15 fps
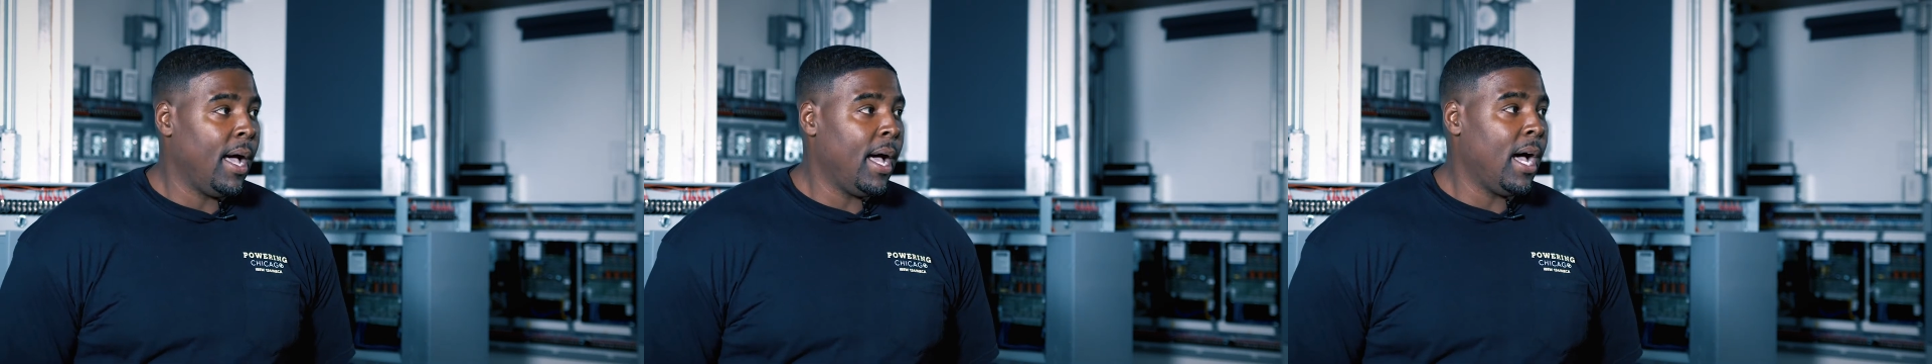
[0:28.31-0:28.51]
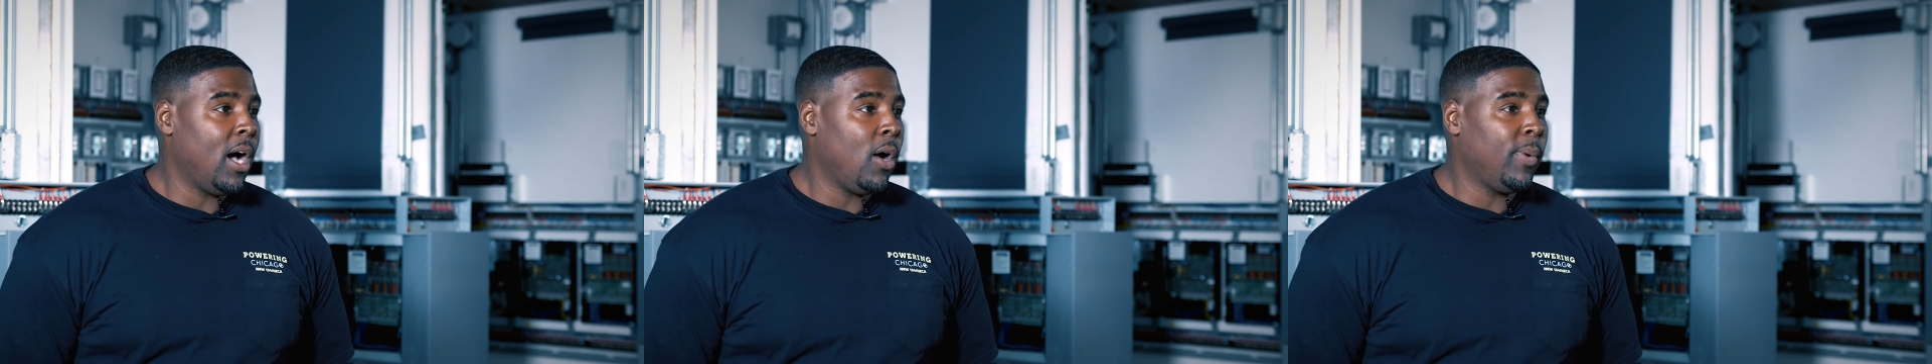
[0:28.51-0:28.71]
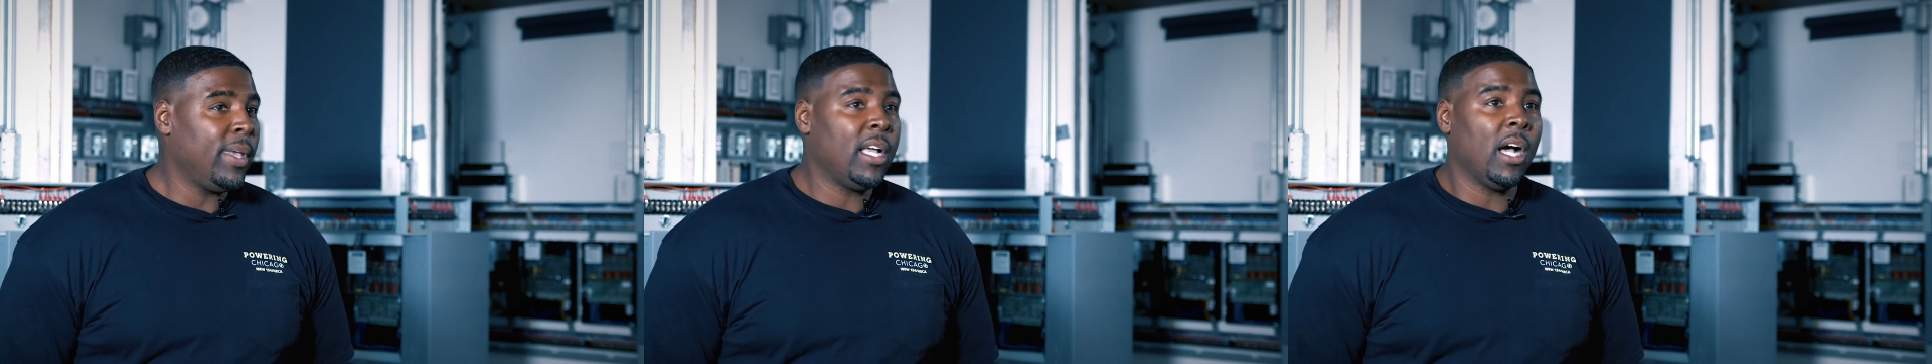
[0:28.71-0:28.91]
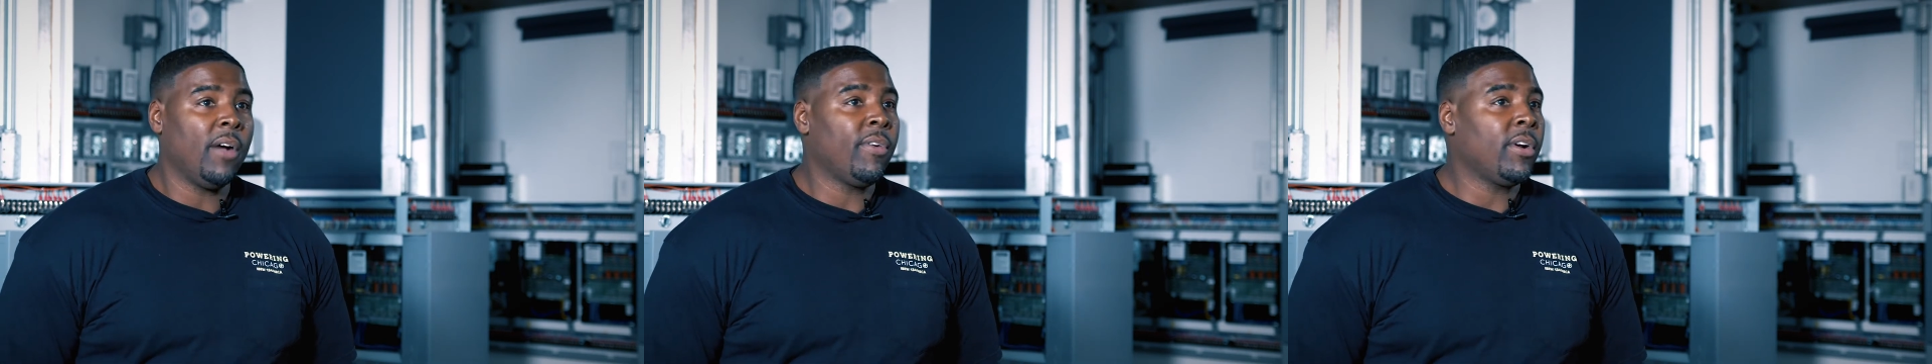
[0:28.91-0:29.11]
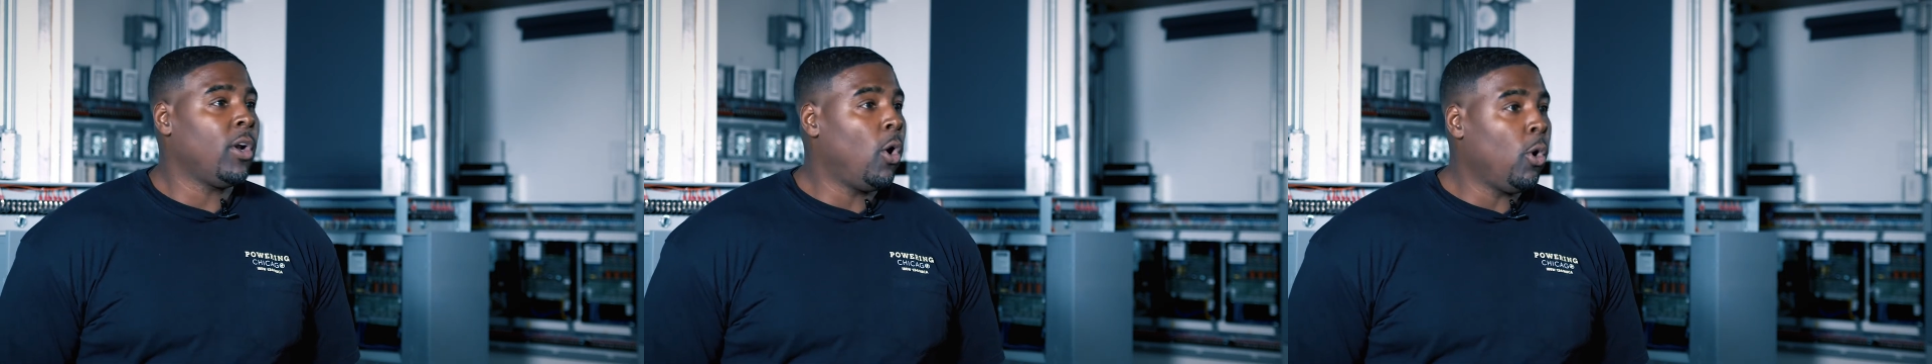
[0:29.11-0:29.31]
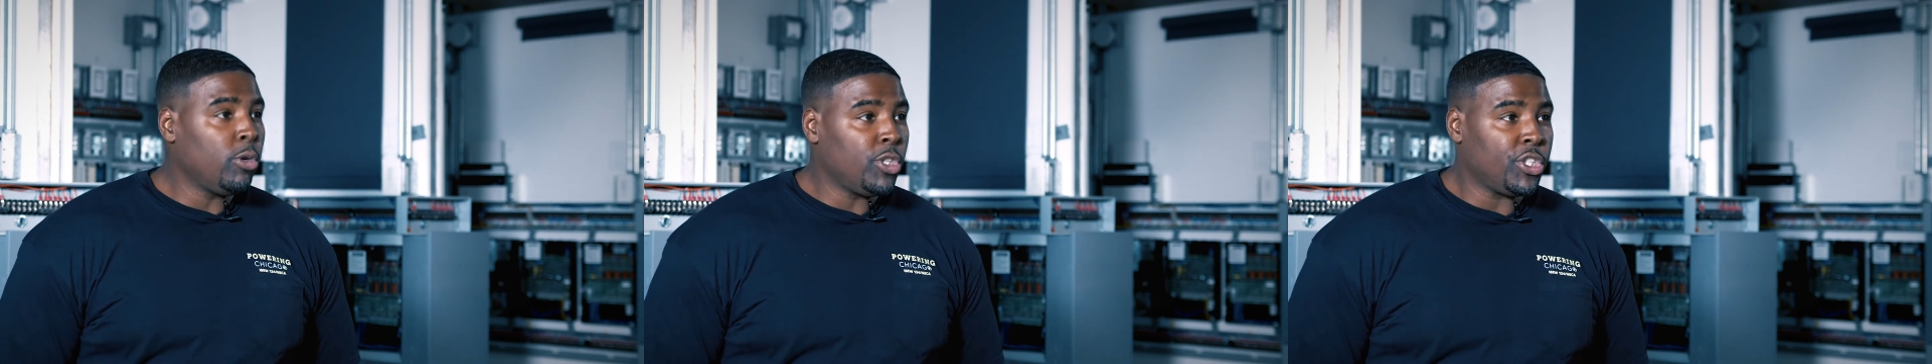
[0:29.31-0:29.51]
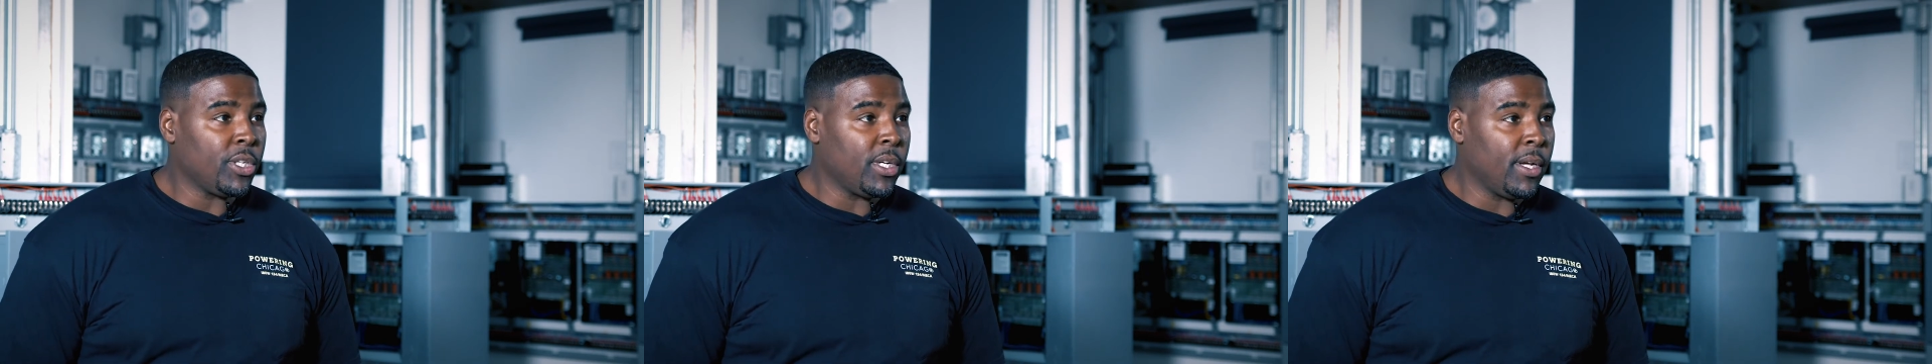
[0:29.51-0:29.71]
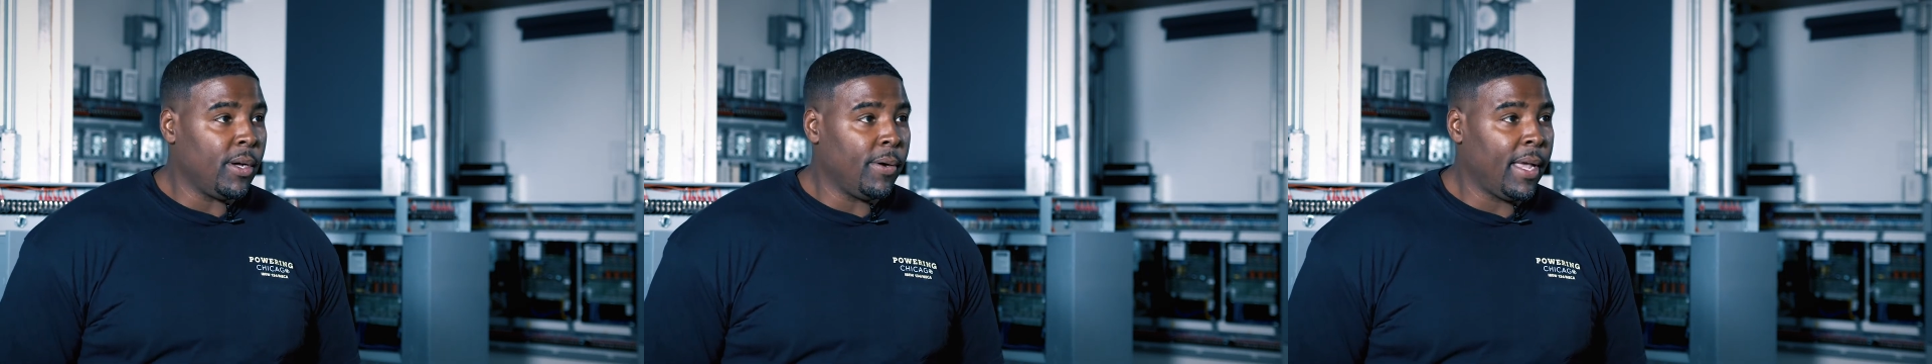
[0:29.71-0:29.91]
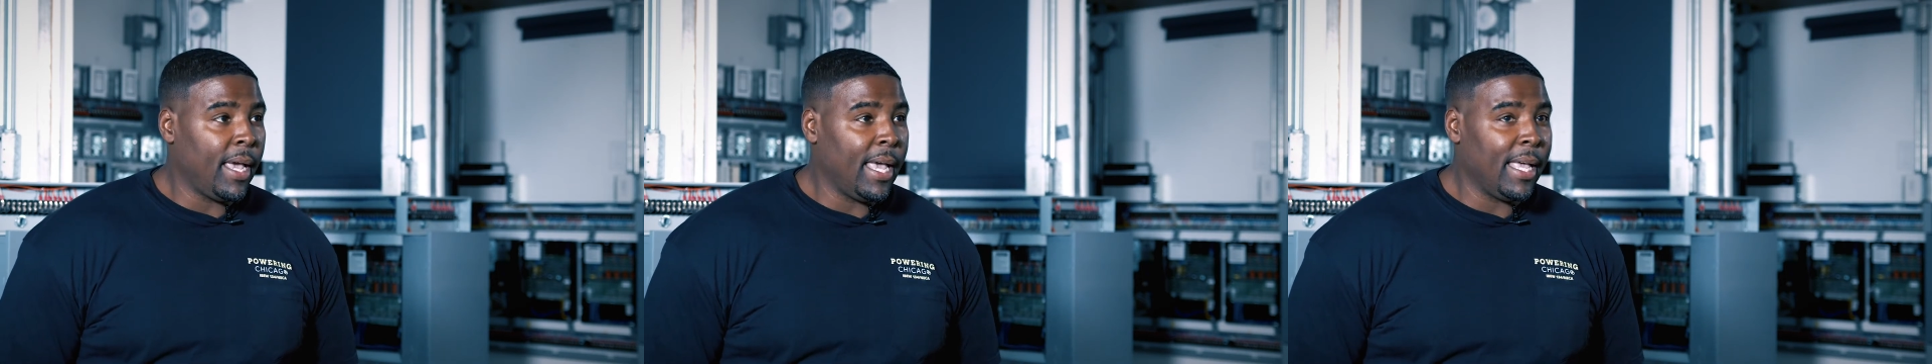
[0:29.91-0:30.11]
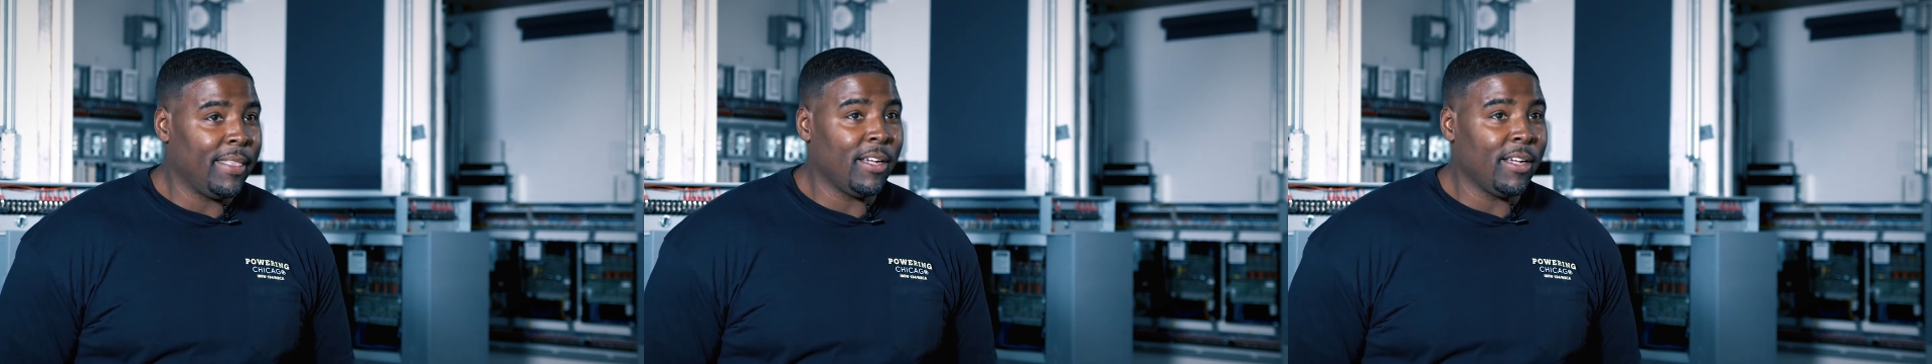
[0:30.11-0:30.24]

Uh, we covered OSHA, okay?